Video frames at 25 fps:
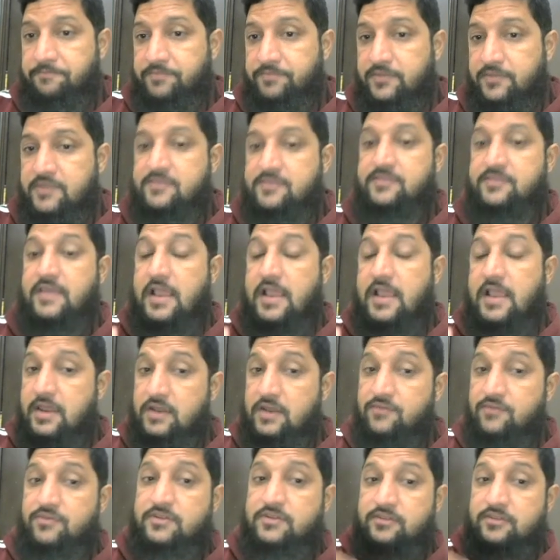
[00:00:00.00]
the cell
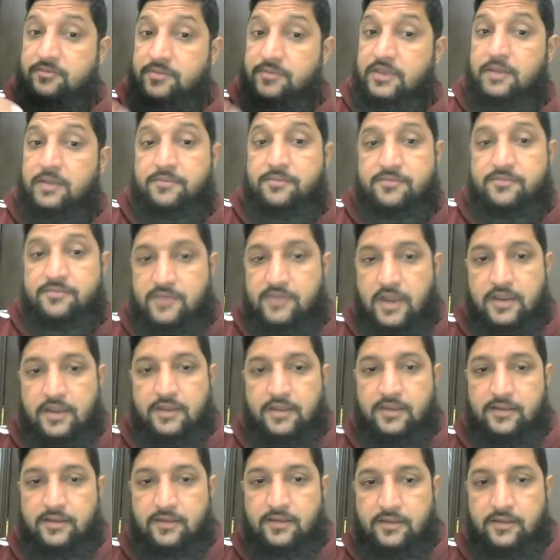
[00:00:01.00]
reference becomes
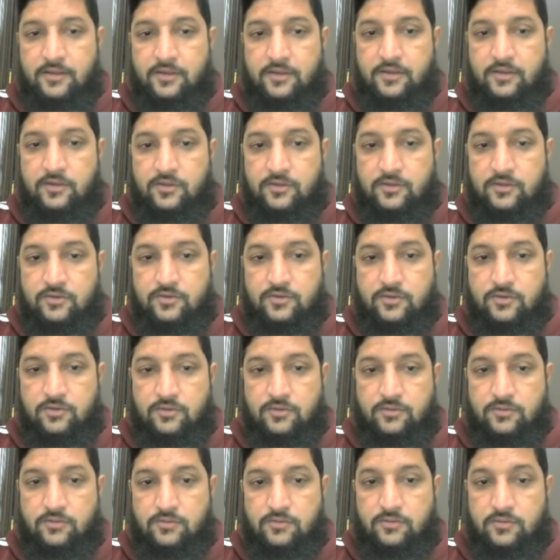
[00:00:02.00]
static.
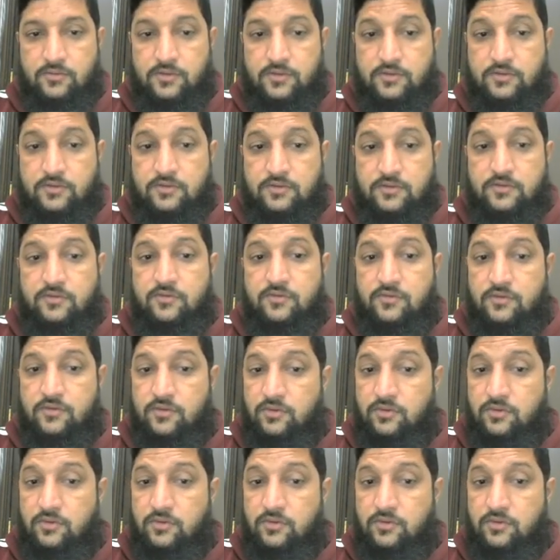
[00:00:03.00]
So this is